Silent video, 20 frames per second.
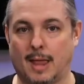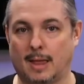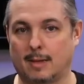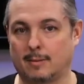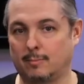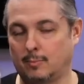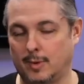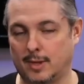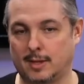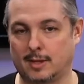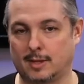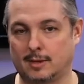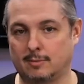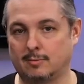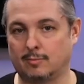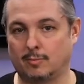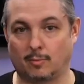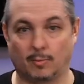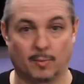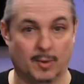and we can
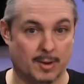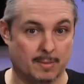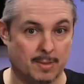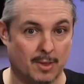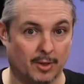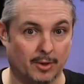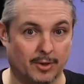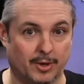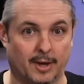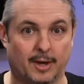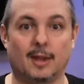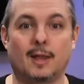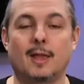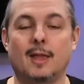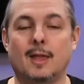rebuild it